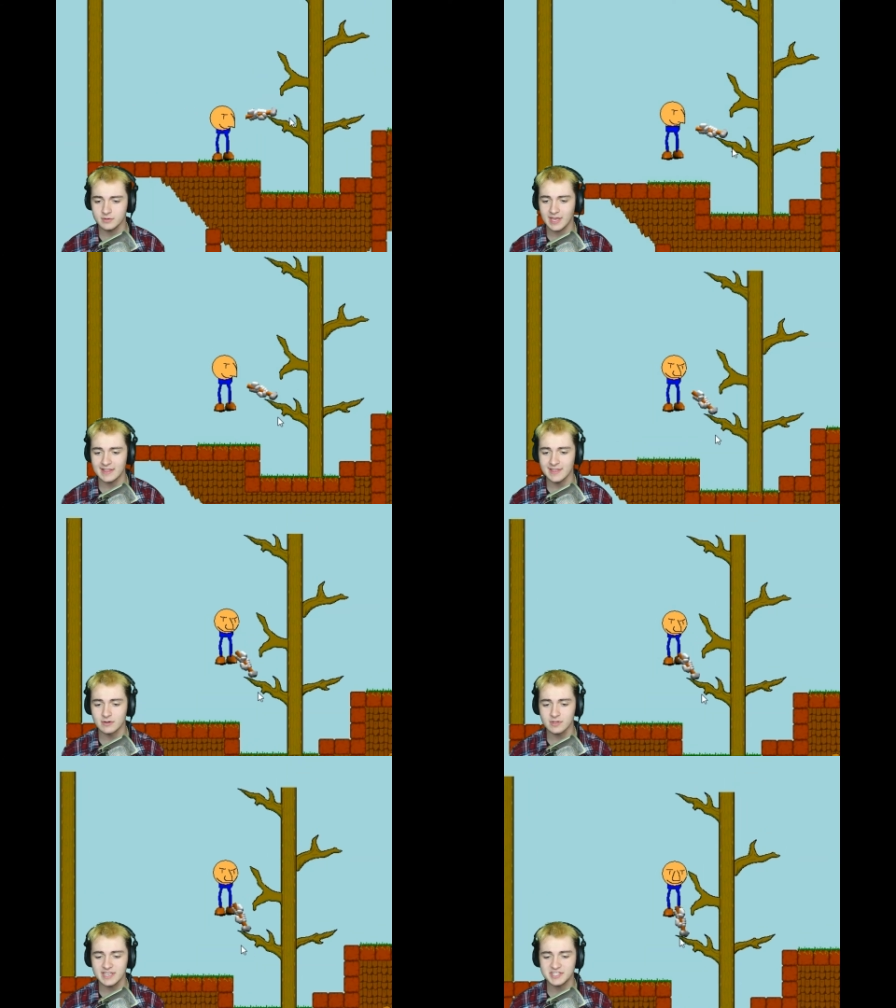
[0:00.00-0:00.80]
Dude, that
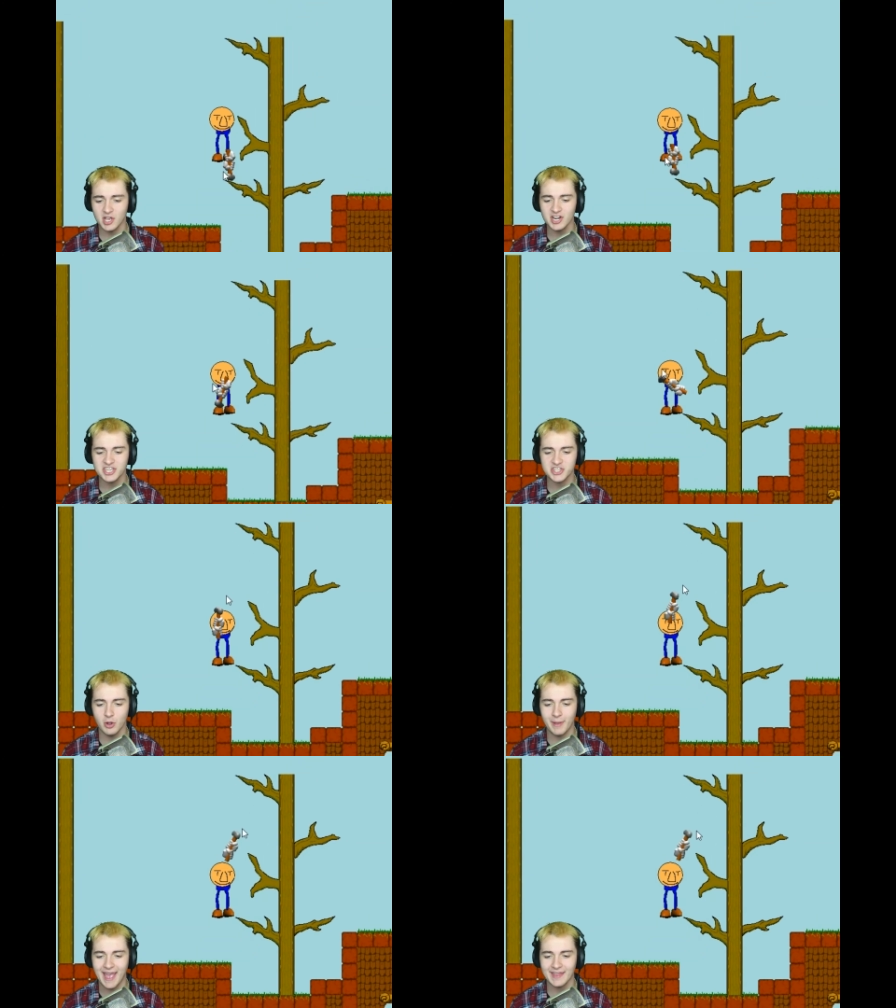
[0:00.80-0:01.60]
literally sucked
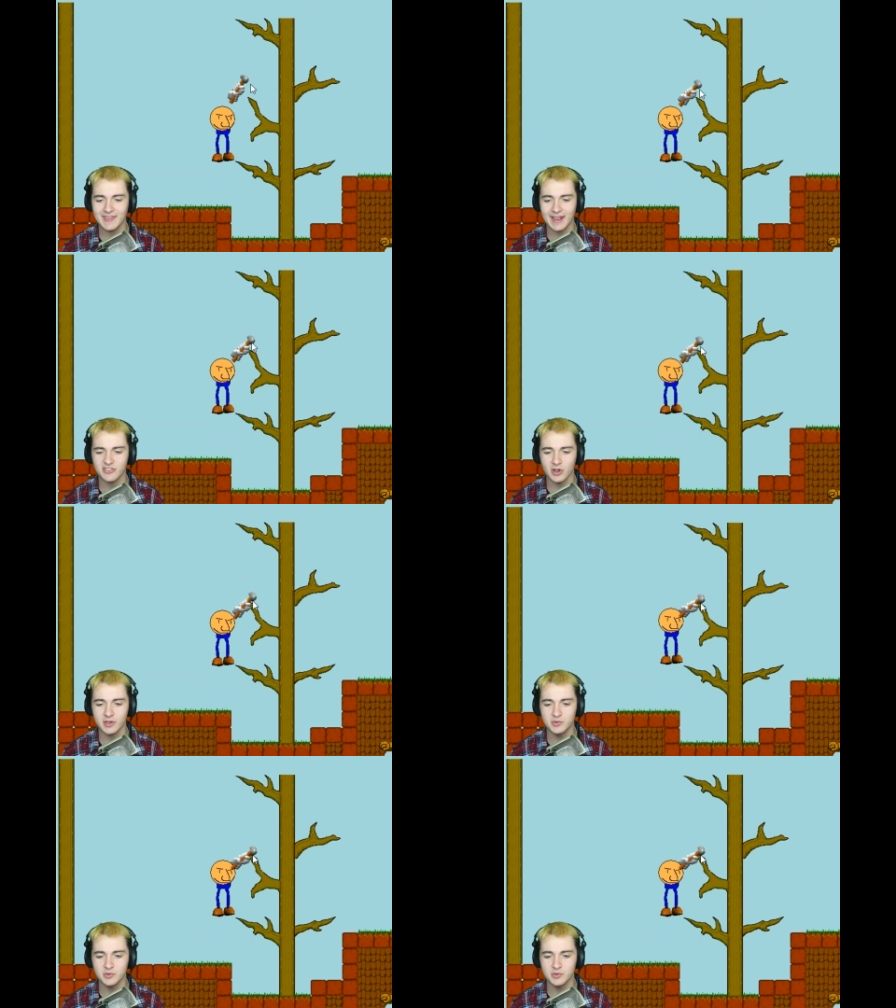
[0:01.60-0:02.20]
so bad that I thought